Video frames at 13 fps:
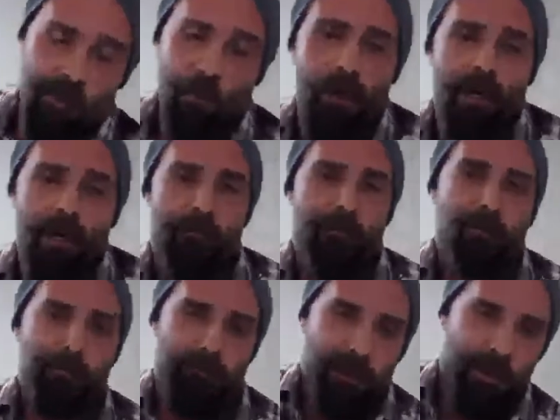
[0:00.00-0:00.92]
you want a
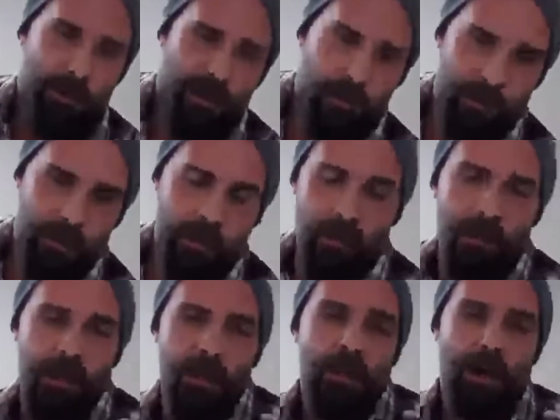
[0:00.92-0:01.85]
different feel.
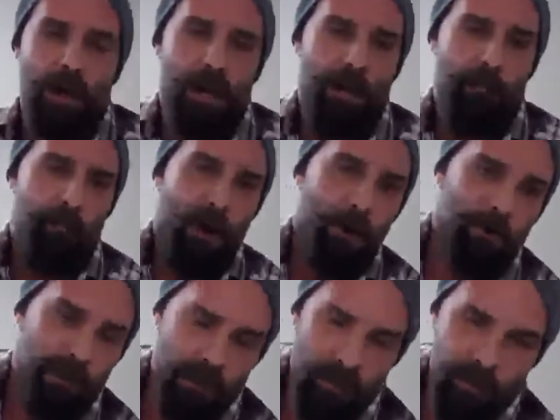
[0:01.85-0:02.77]

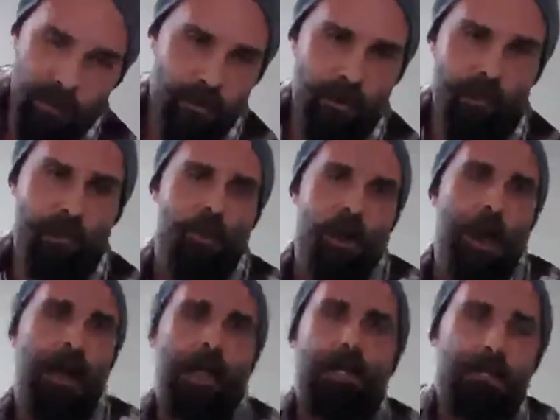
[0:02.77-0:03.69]
Bone glue or
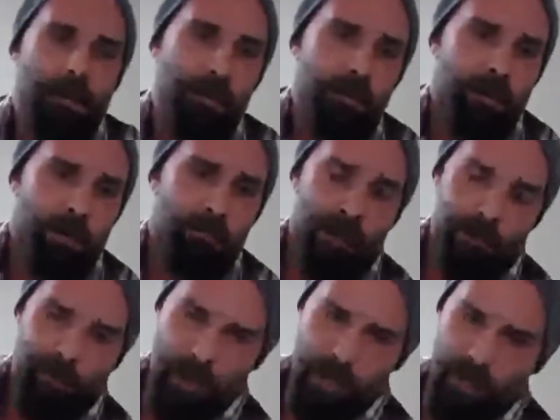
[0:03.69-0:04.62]
hide glue can be
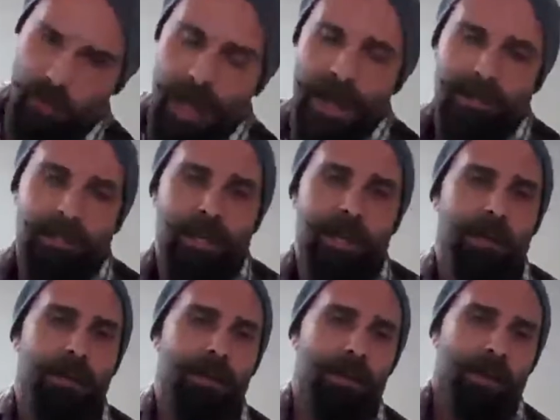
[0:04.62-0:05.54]
pretty glassy.
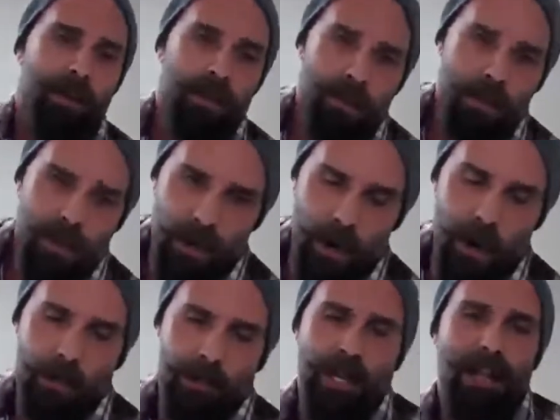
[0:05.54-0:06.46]

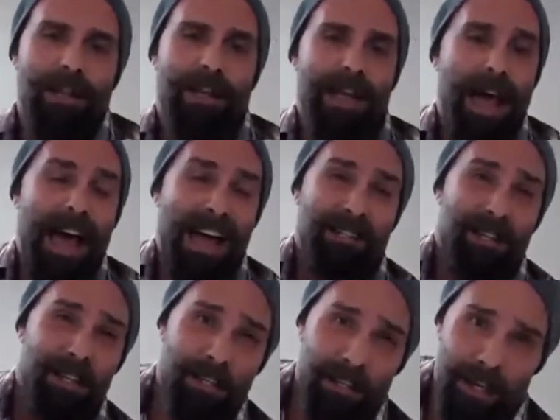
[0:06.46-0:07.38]
Oxalic
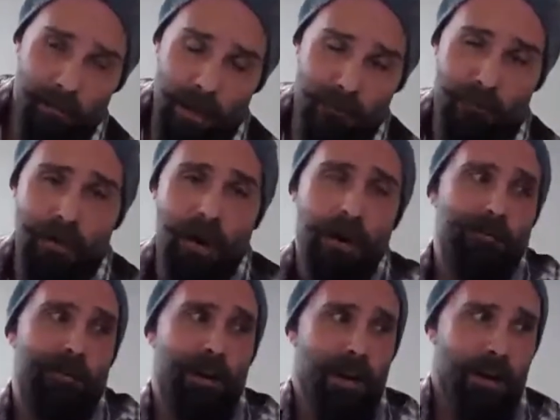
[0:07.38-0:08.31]
acid can be
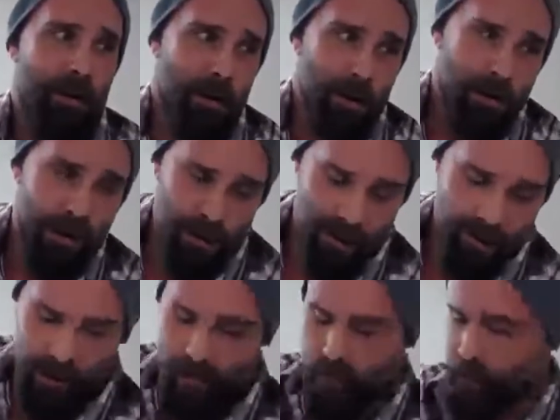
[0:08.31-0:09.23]
very, very hard.
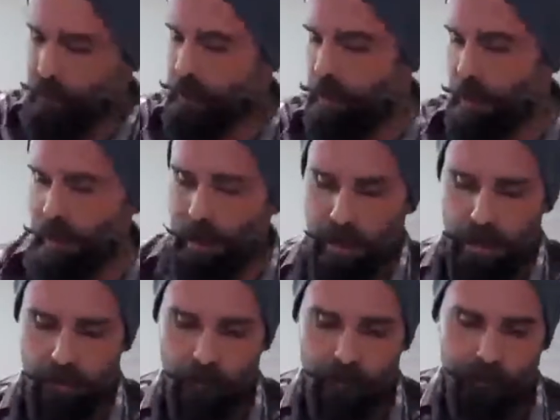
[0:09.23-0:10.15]

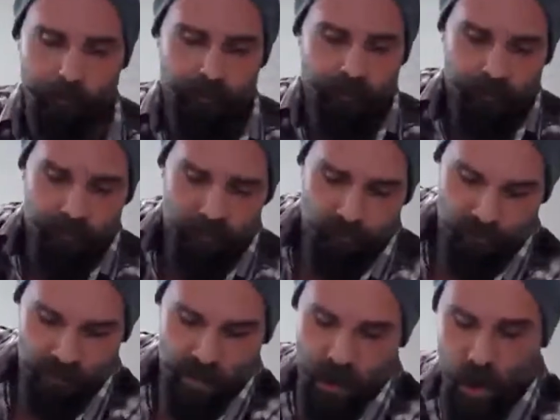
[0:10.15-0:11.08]
A
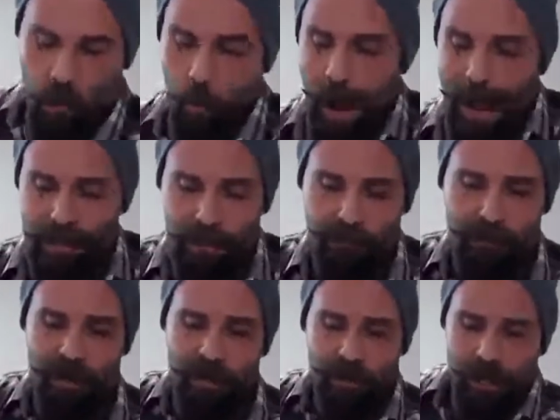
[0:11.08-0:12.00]
wax
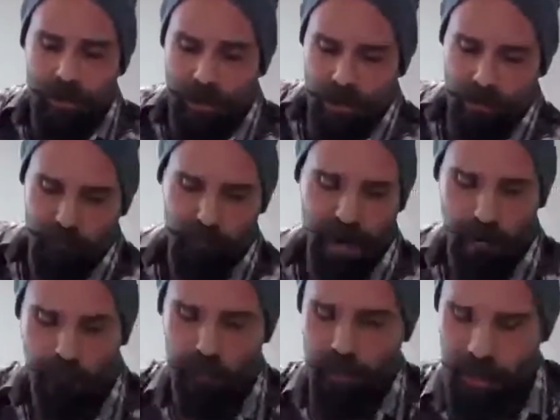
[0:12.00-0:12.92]
finish, I think, for
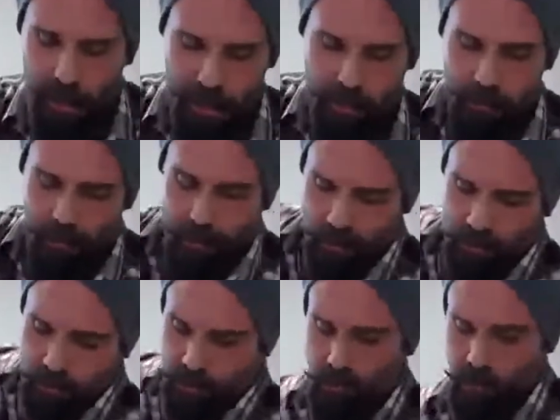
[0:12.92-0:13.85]
everyday use
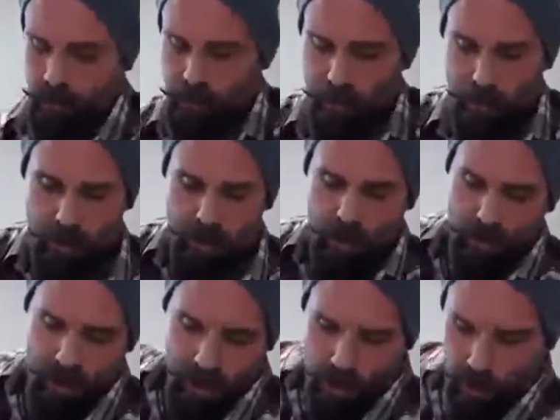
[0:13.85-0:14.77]
is
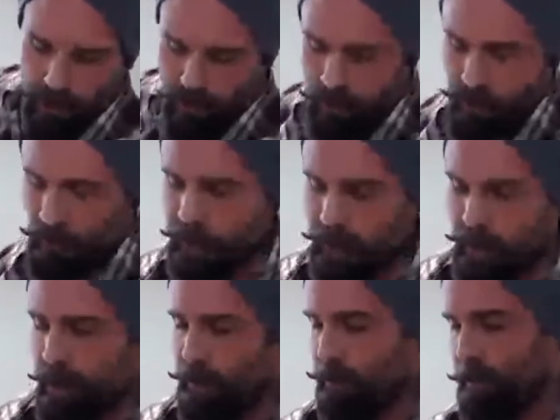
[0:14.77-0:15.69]
a good way to
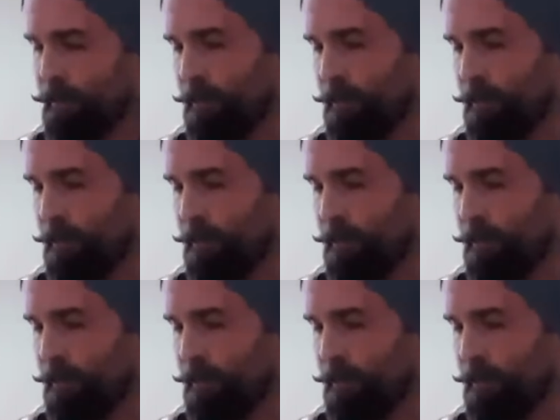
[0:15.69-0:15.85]
go.